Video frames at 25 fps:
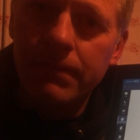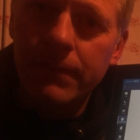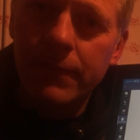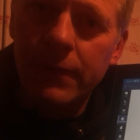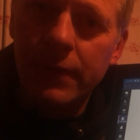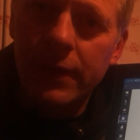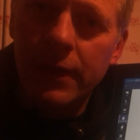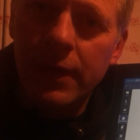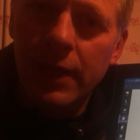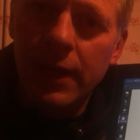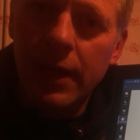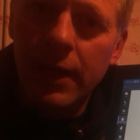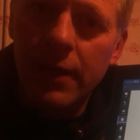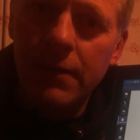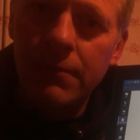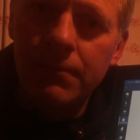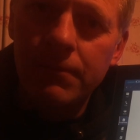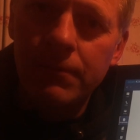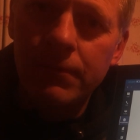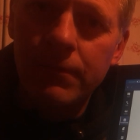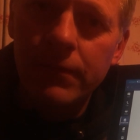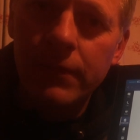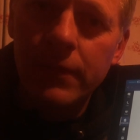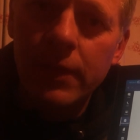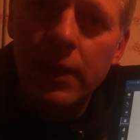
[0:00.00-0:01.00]
okay?
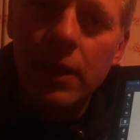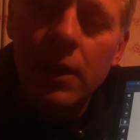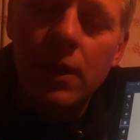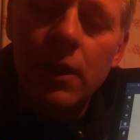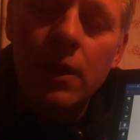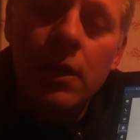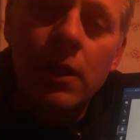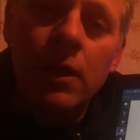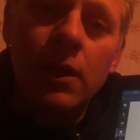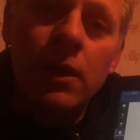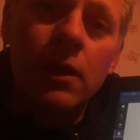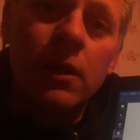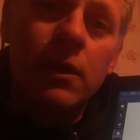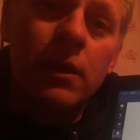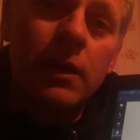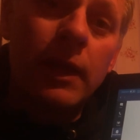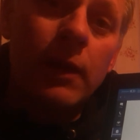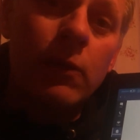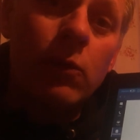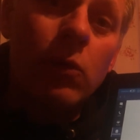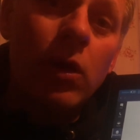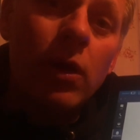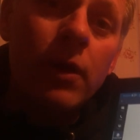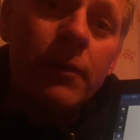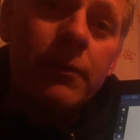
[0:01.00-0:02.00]
Now,
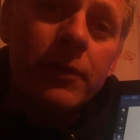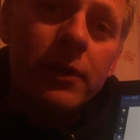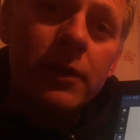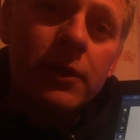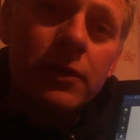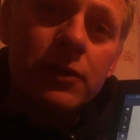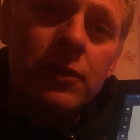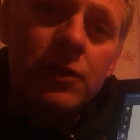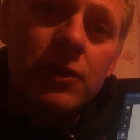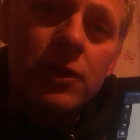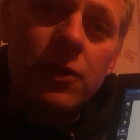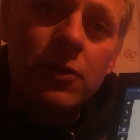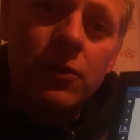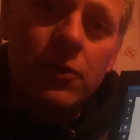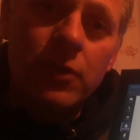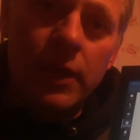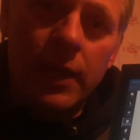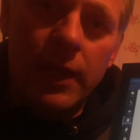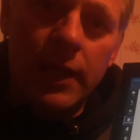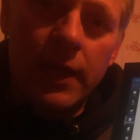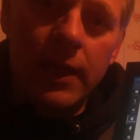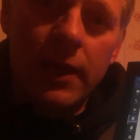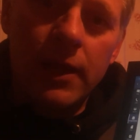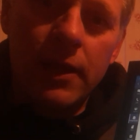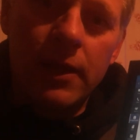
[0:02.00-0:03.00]
what I'm going to do
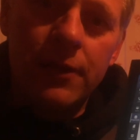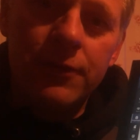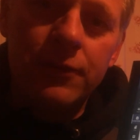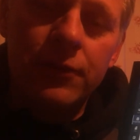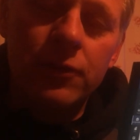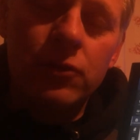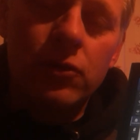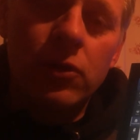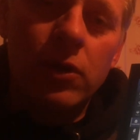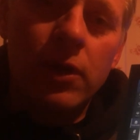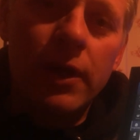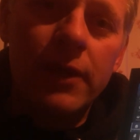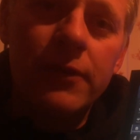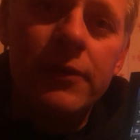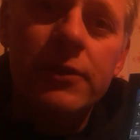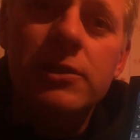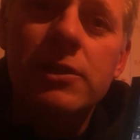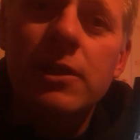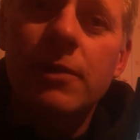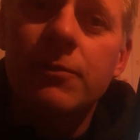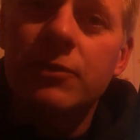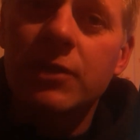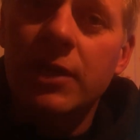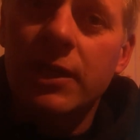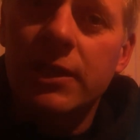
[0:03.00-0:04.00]
here, and your other
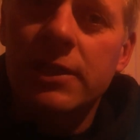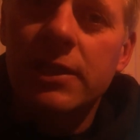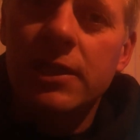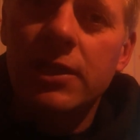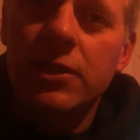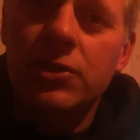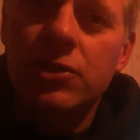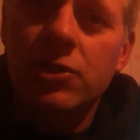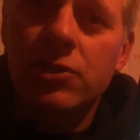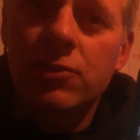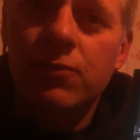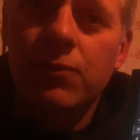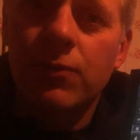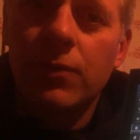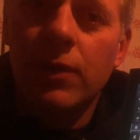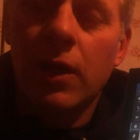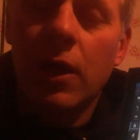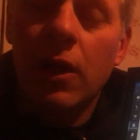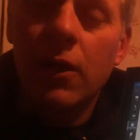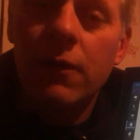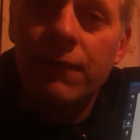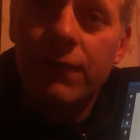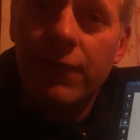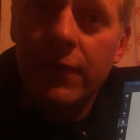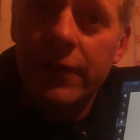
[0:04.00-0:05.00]
subject teachers are
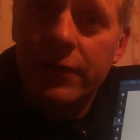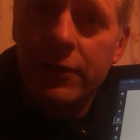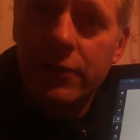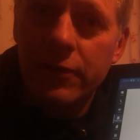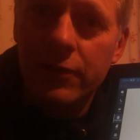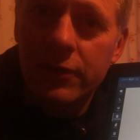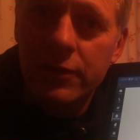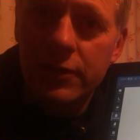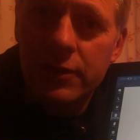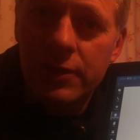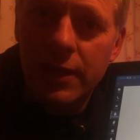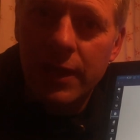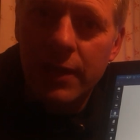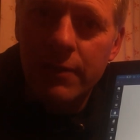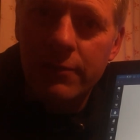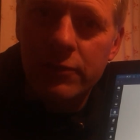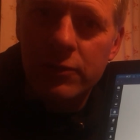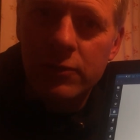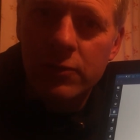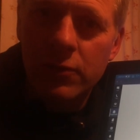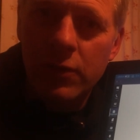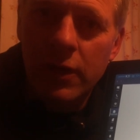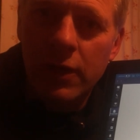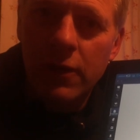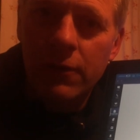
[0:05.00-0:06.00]
hopefully doing the same
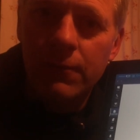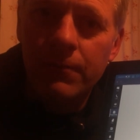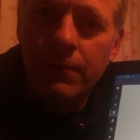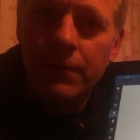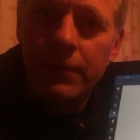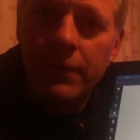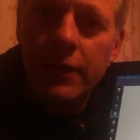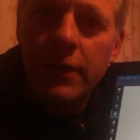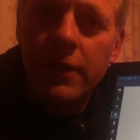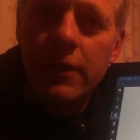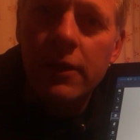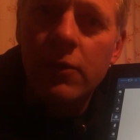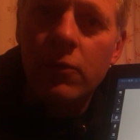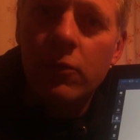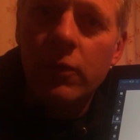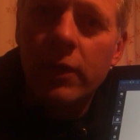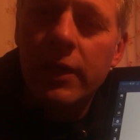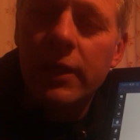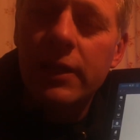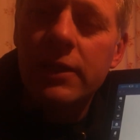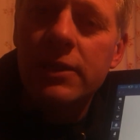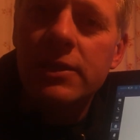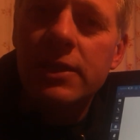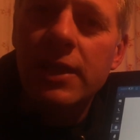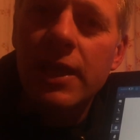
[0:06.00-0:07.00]
as well, we're going
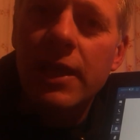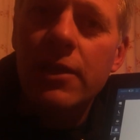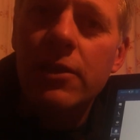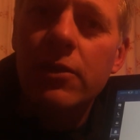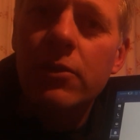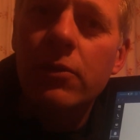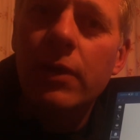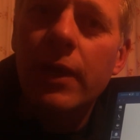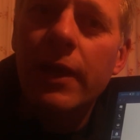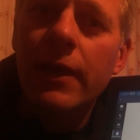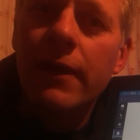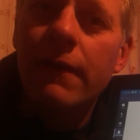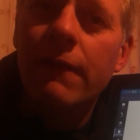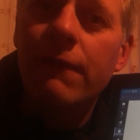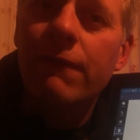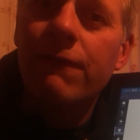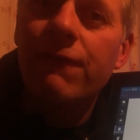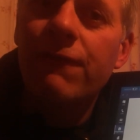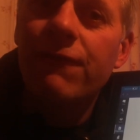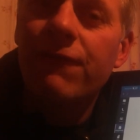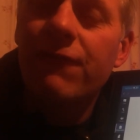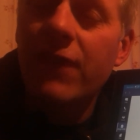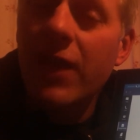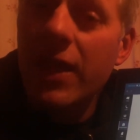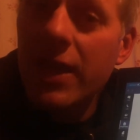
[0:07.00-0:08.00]
to set you a
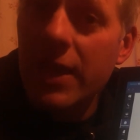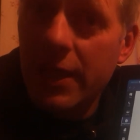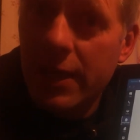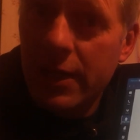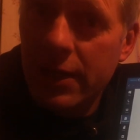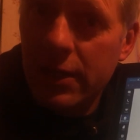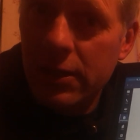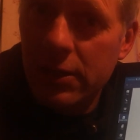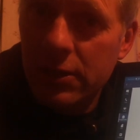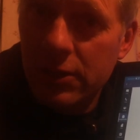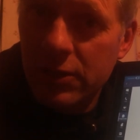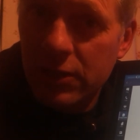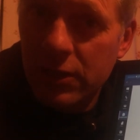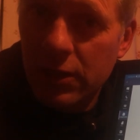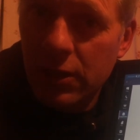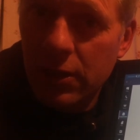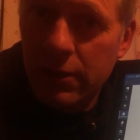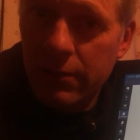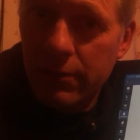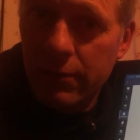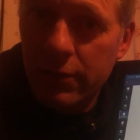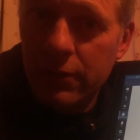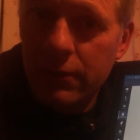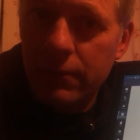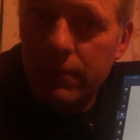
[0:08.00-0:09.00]
fake
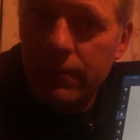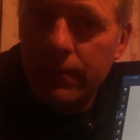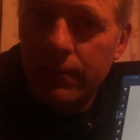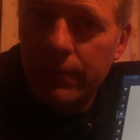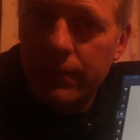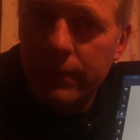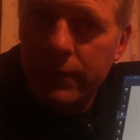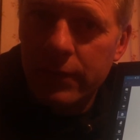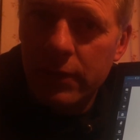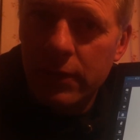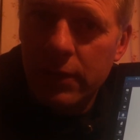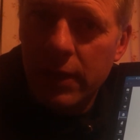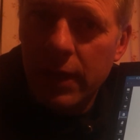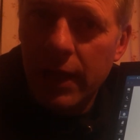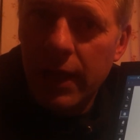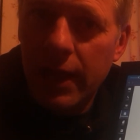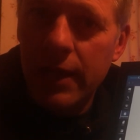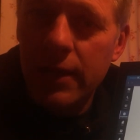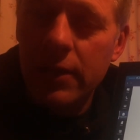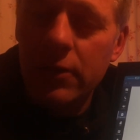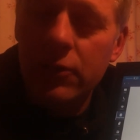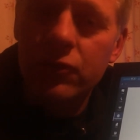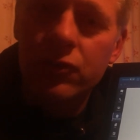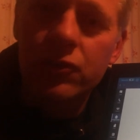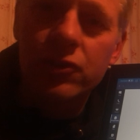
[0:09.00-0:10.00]
assignment,
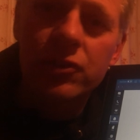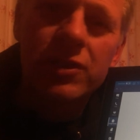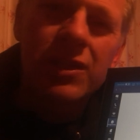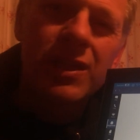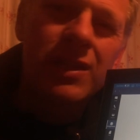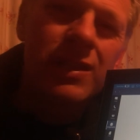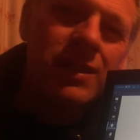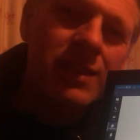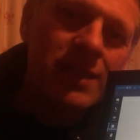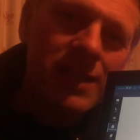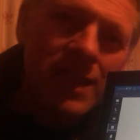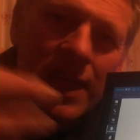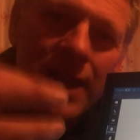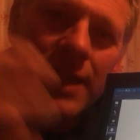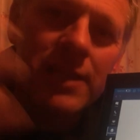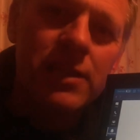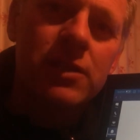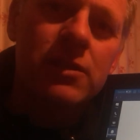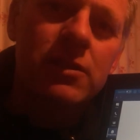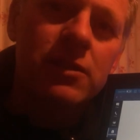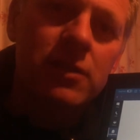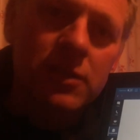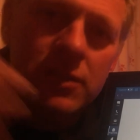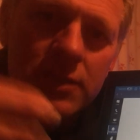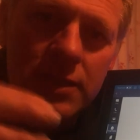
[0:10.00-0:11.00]
okay, just to
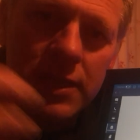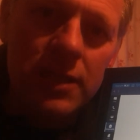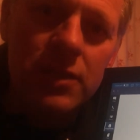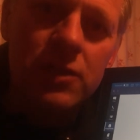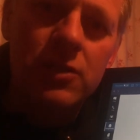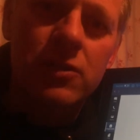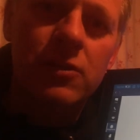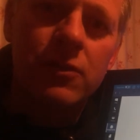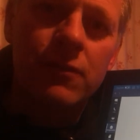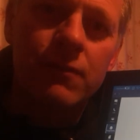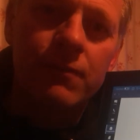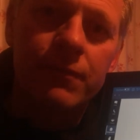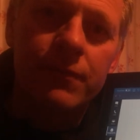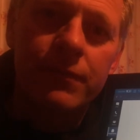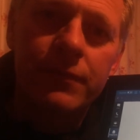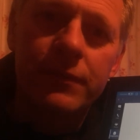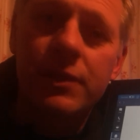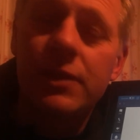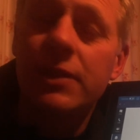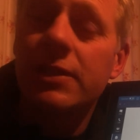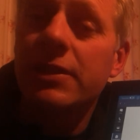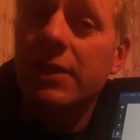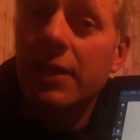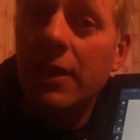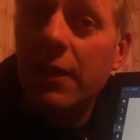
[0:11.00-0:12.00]
test the system,
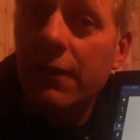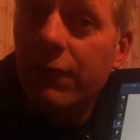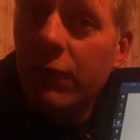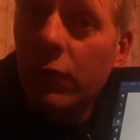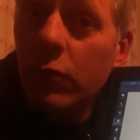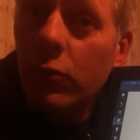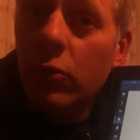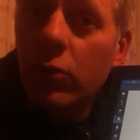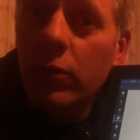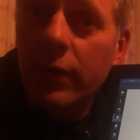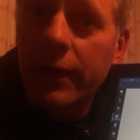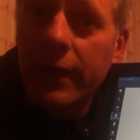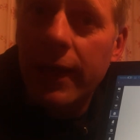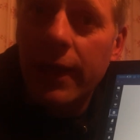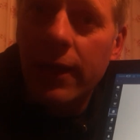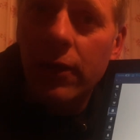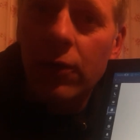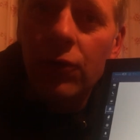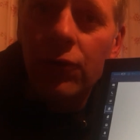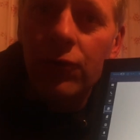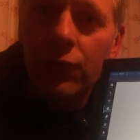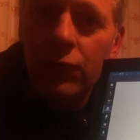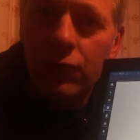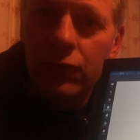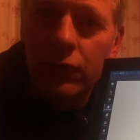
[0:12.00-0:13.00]
to see if you all get
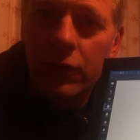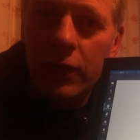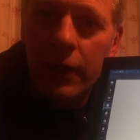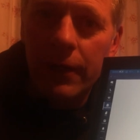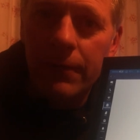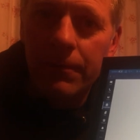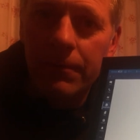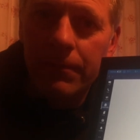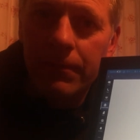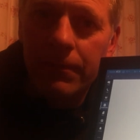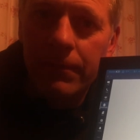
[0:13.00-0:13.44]
on all right.